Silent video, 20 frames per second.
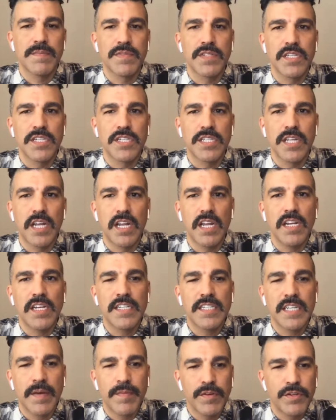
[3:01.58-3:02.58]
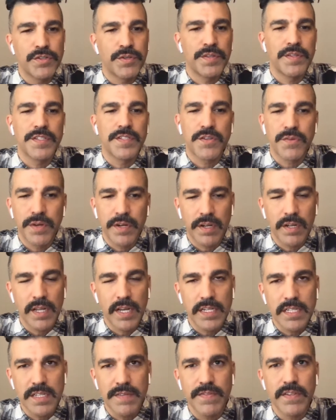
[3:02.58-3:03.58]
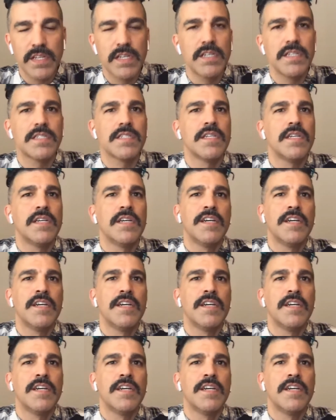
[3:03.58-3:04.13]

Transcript: such that anytime you're doing these critical activities,